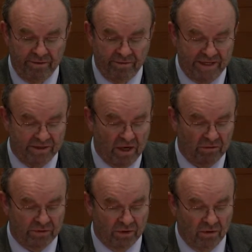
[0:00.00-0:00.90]
right now.
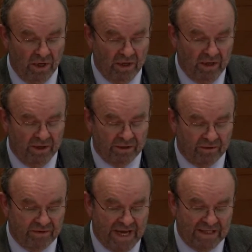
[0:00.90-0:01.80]
So
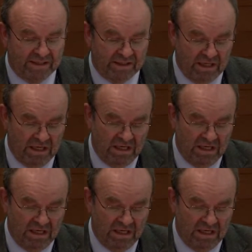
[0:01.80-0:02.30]
that's